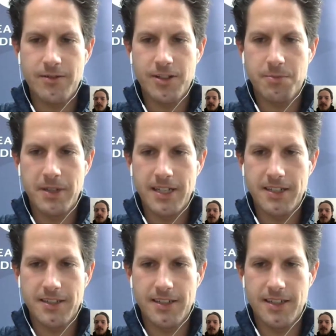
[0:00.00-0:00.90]

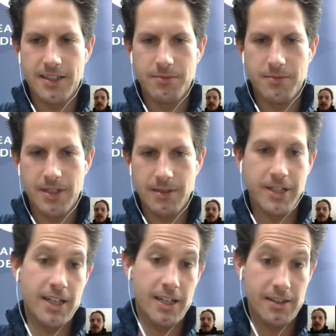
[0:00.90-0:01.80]
respect, I
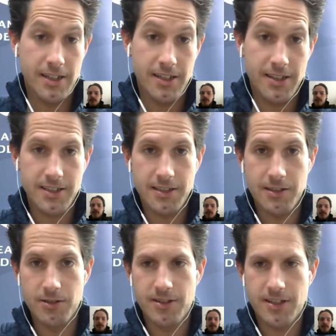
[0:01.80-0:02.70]
mean, they did
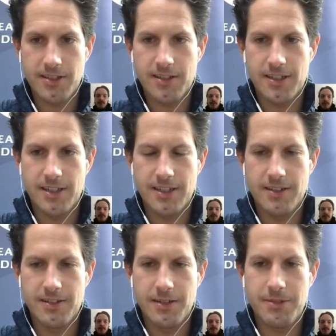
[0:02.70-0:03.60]
lose, as
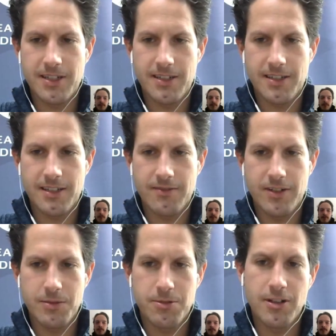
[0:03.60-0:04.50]
Nemanja said, a
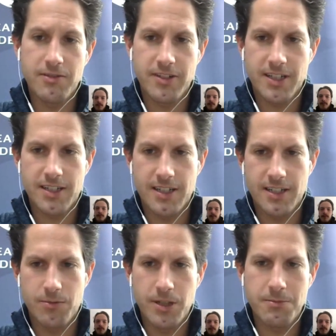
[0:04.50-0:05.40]
very prolific
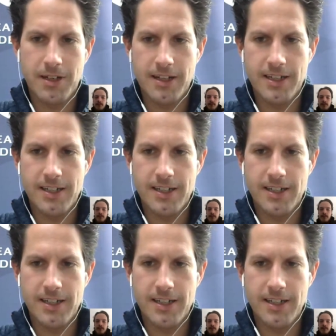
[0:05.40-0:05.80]
wing player